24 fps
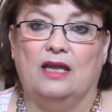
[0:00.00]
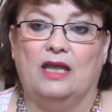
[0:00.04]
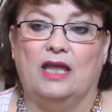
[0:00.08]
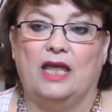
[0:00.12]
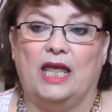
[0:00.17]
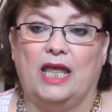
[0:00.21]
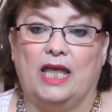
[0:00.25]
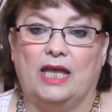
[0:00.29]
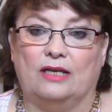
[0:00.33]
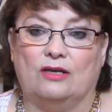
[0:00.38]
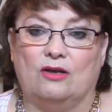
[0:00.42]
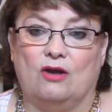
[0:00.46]

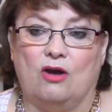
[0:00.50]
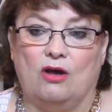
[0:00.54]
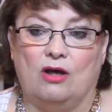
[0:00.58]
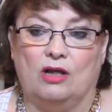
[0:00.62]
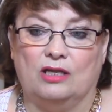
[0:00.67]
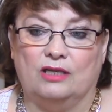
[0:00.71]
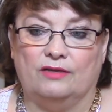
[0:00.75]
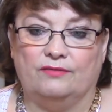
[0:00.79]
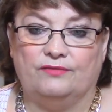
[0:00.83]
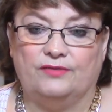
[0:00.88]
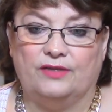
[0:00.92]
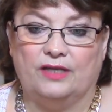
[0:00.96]
and
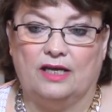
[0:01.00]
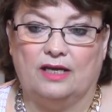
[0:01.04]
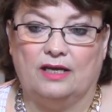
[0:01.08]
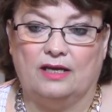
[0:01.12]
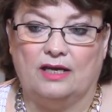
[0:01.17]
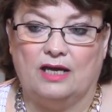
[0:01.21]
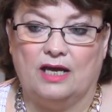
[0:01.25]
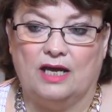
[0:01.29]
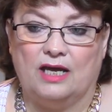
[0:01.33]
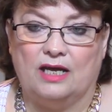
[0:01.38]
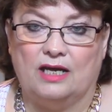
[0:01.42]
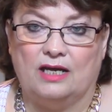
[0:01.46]
all of
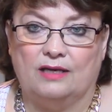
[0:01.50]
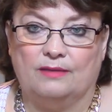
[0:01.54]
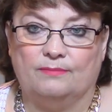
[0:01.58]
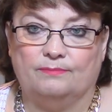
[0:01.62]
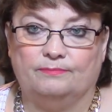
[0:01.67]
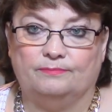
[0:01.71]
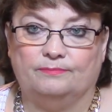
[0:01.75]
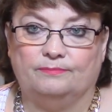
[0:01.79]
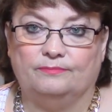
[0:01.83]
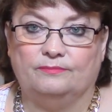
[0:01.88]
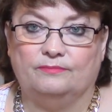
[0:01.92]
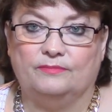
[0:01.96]
the
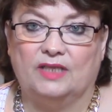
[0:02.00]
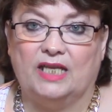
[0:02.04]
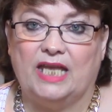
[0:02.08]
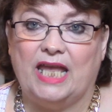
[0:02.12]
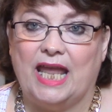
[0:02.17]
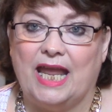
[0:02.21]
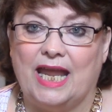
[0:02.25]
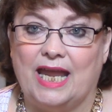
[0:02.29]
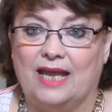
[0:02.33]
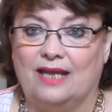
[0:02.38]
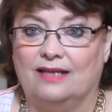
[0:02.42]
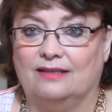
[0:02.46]
um,
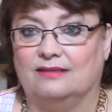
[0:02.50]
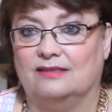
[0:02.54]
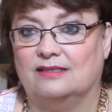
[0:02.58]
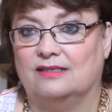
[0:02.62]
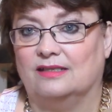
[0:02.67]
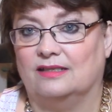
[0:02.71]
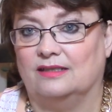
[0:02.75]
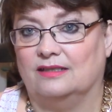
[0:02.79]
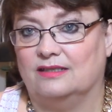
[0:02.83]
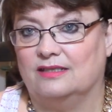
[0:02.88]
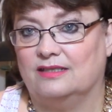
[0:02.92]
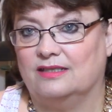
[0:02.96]
cans
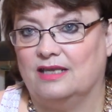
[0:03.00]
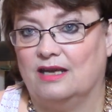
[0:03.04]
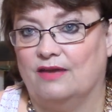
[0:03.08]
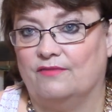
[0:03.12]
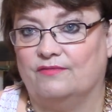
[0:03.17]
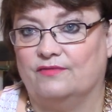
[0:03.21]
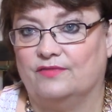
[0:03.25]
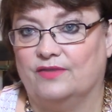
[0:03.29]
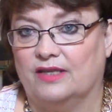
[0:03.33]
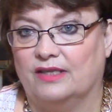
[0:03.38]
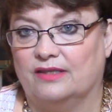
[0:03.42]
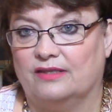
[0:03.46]
and
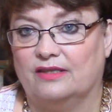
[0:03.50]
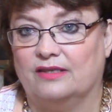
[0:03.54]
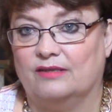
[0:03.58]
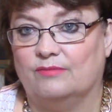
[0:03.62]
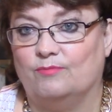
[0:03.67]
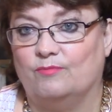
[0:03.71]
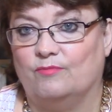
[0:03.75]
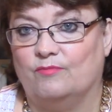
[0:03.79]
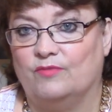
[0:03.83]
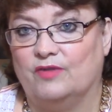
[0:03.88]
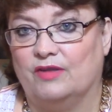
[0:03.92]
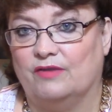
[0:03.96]
stuff that the,
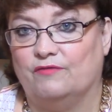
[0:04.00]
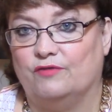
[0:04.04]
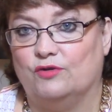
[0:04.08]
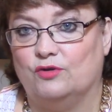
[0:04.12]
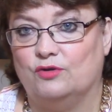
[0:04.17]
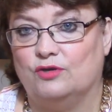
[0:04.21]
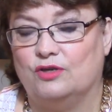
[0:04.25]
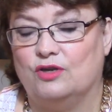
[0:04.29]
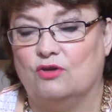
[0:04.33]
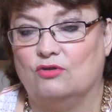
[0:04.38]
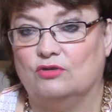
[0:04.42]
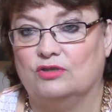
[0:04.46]
the
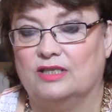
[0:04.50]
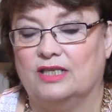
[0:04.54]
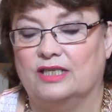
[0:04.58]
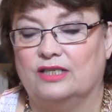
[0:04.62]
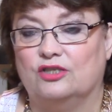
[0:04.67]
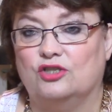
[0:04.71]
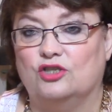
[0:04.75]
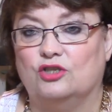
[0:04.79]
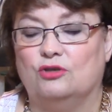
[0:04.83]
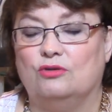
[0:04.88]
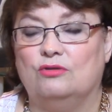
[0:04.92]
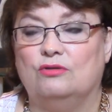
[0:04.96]
food goes
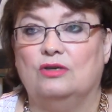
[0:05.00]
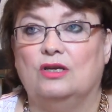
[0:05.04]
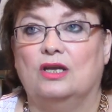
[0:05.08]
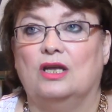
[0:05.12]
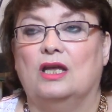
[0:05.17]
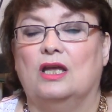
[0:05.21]
into.